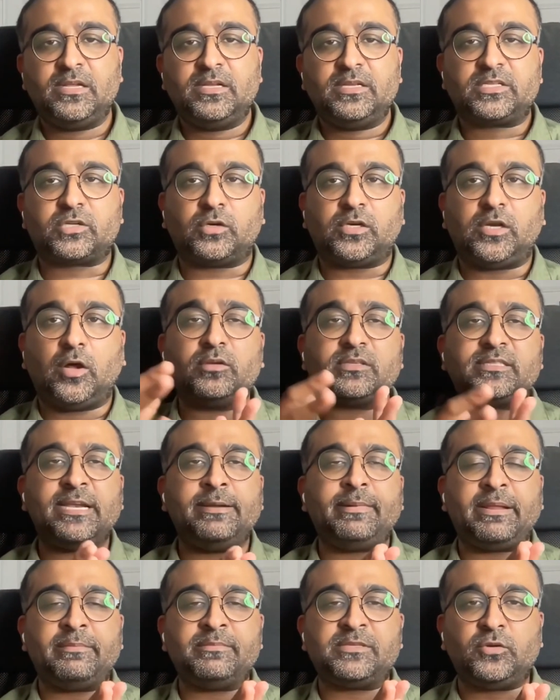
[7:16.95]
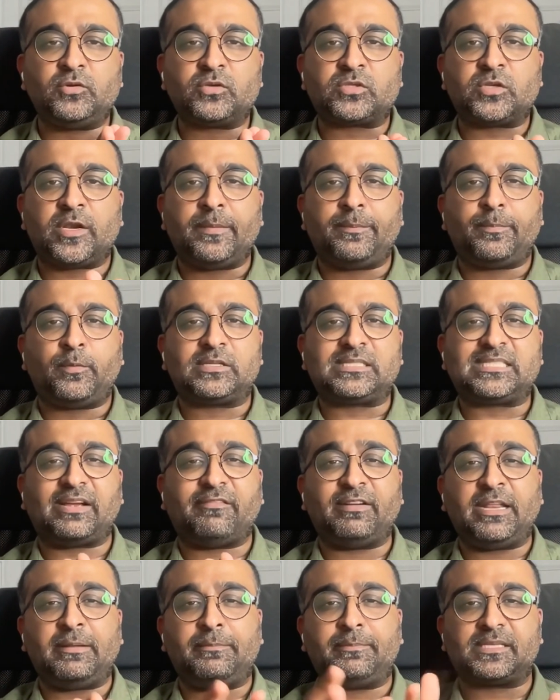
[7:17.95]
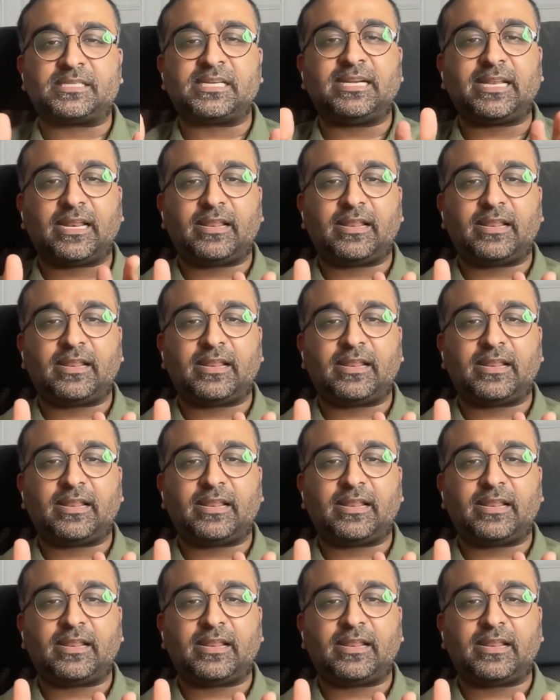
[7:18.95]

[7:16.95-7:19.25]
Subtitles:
So downstream teams used to report 70%